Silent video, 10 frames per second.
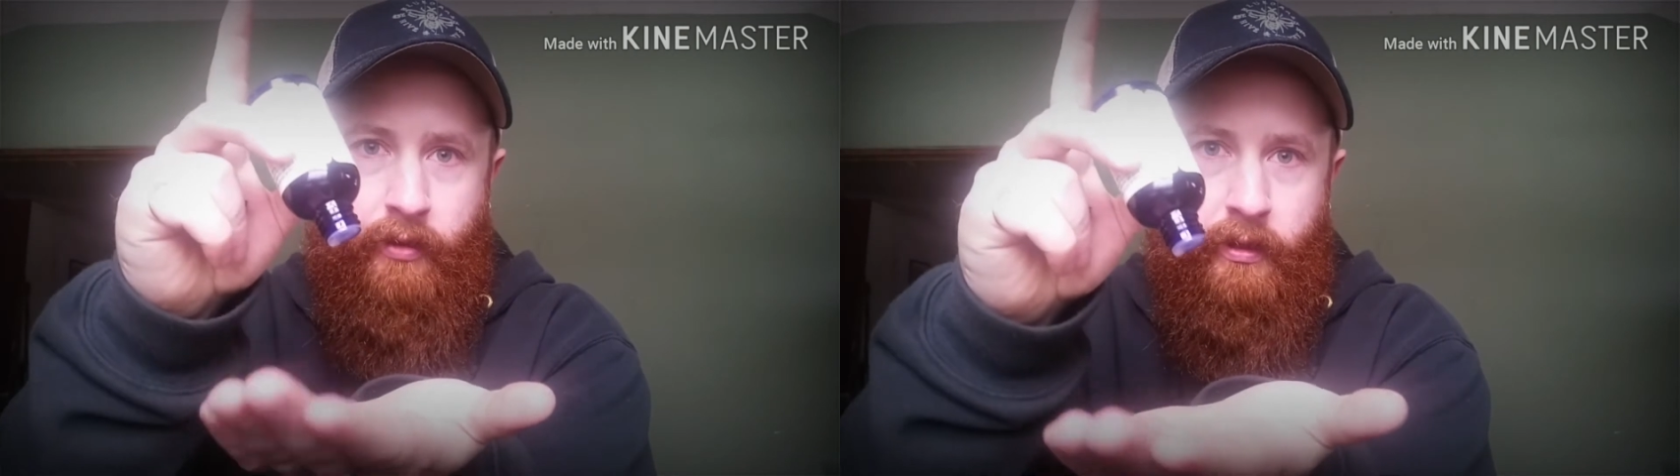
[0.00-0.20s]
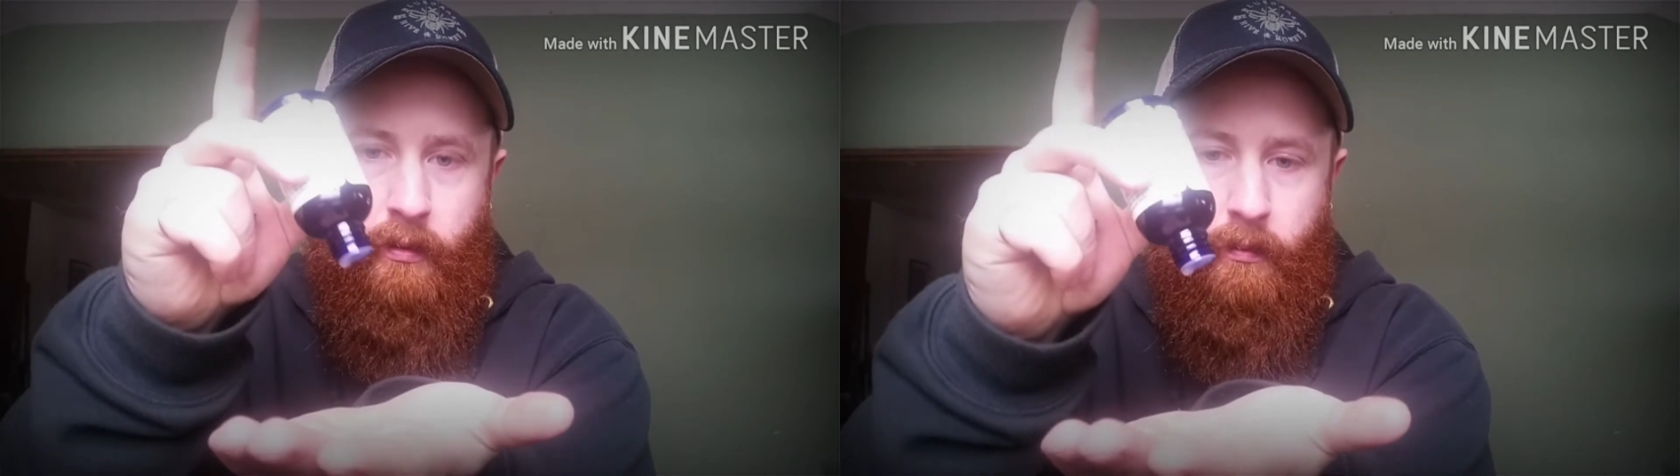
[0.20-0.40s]
of
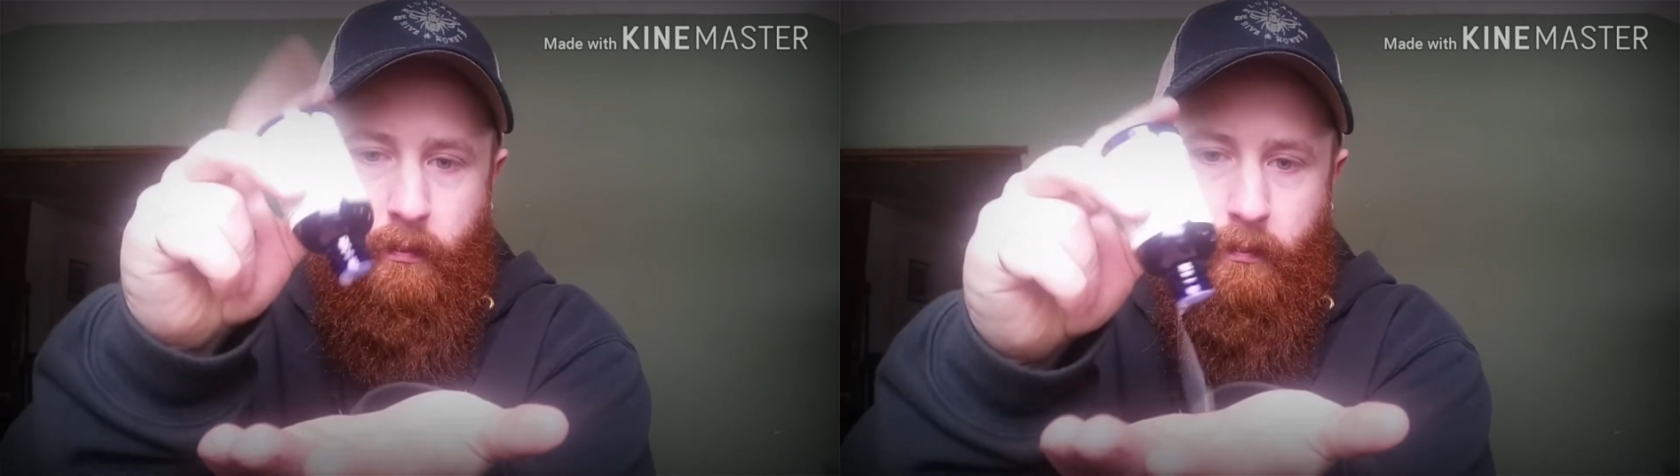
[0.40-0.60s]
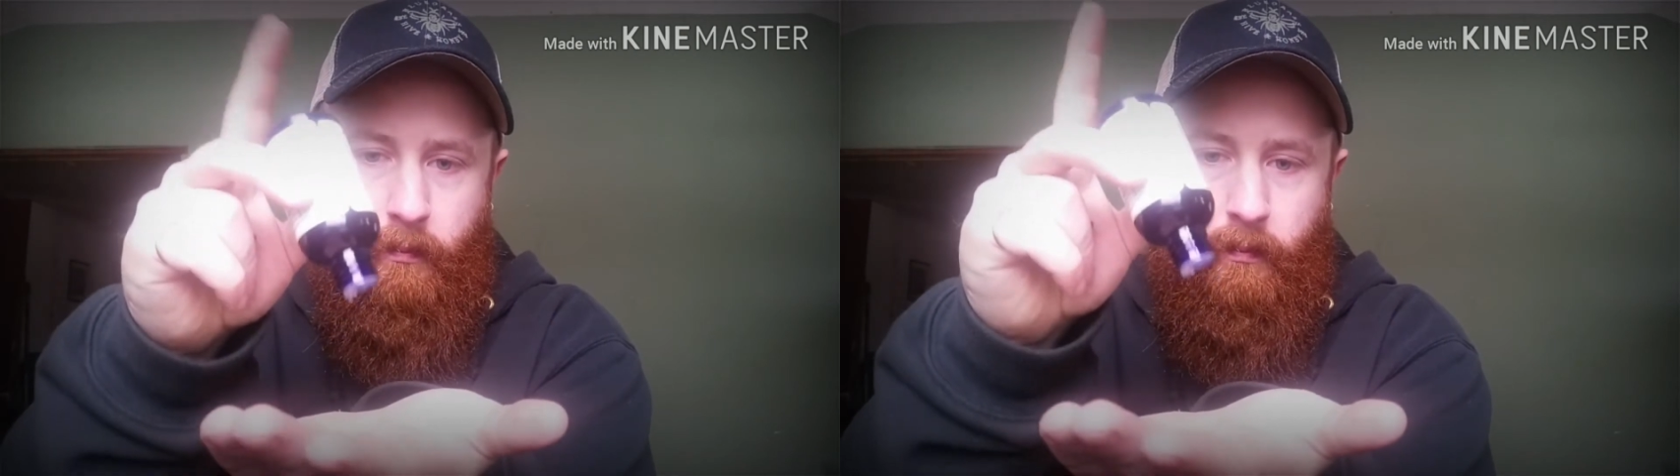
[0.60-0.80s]
it
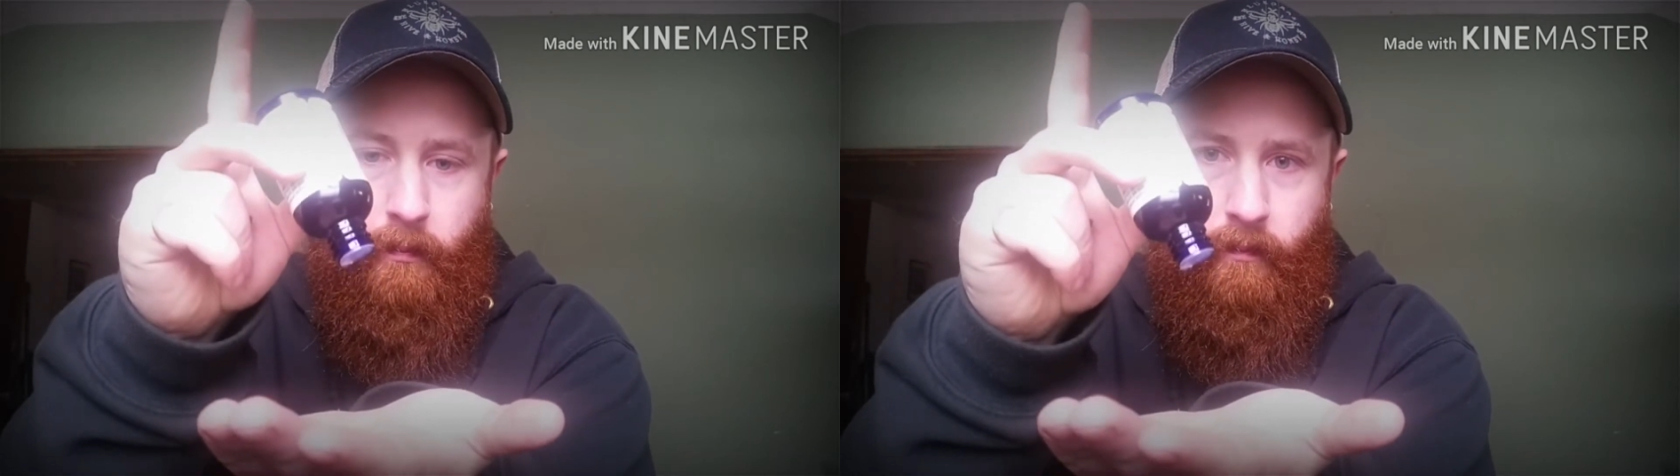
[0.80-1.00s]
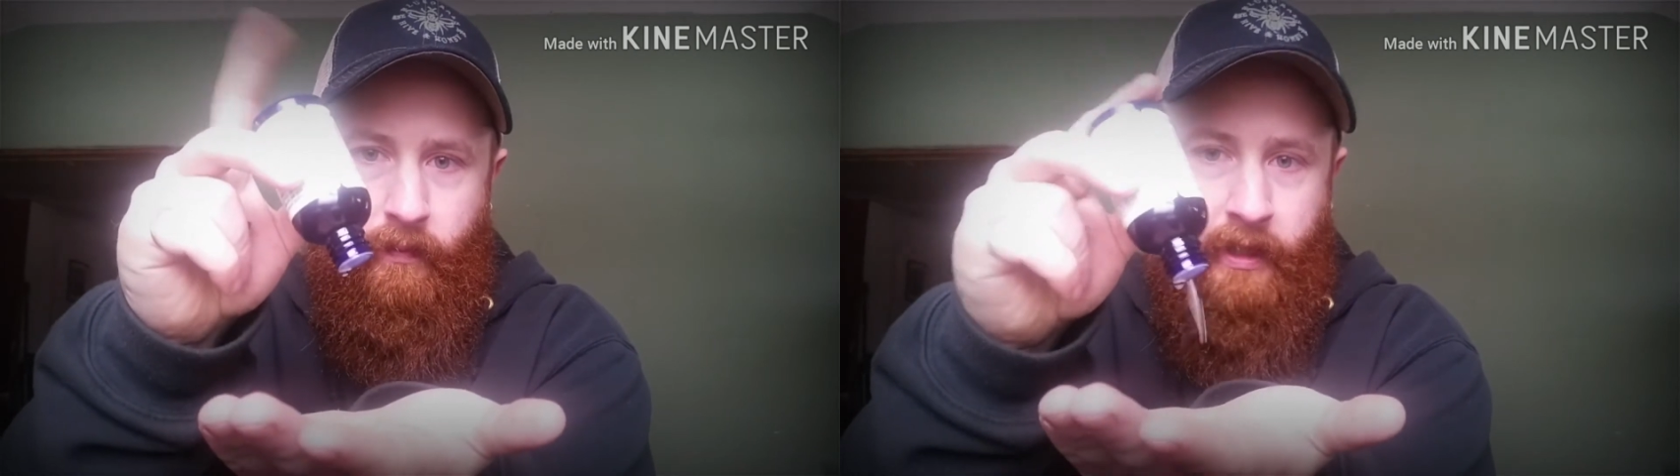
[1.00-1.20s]

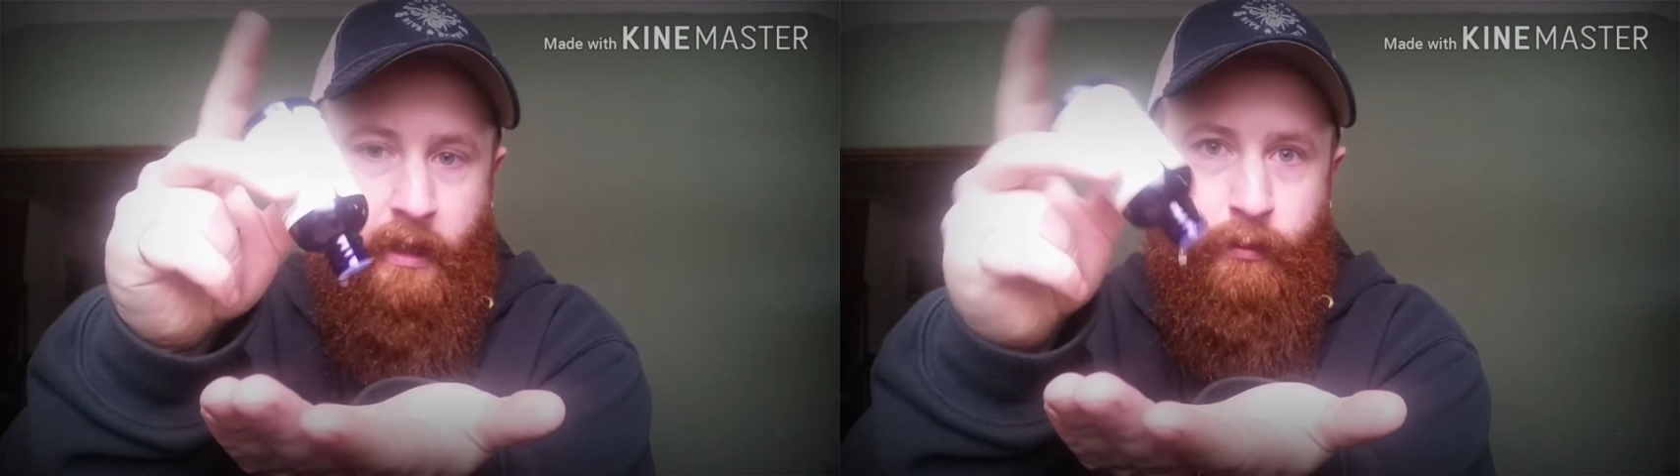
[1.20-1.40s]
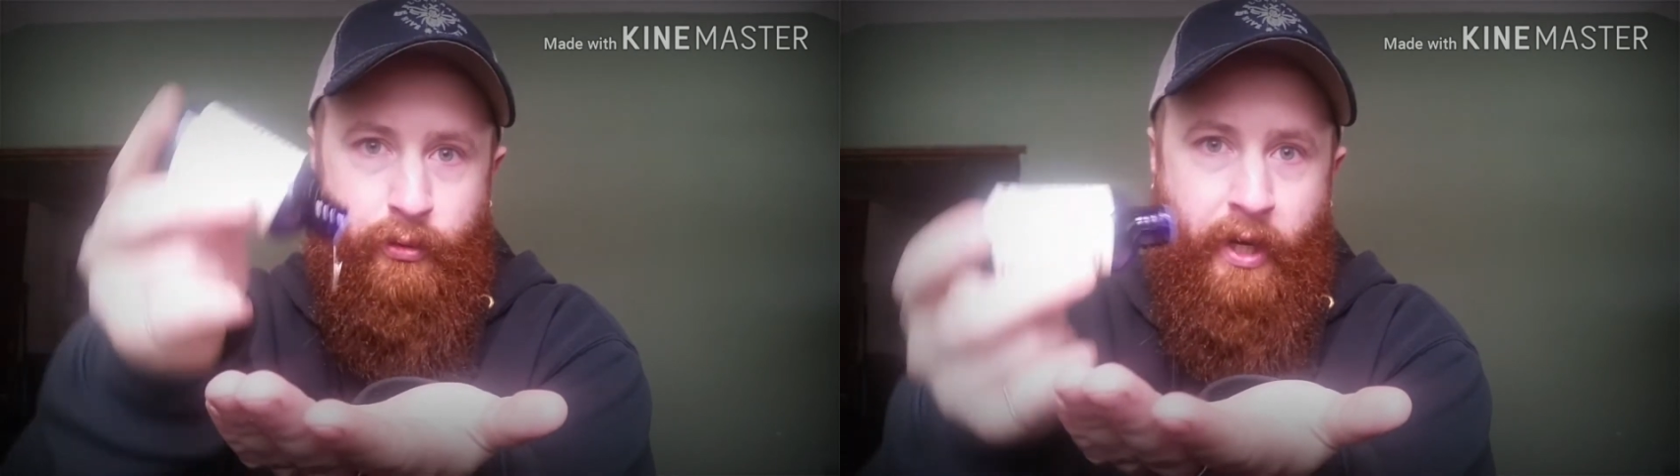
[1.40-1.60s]
and it comes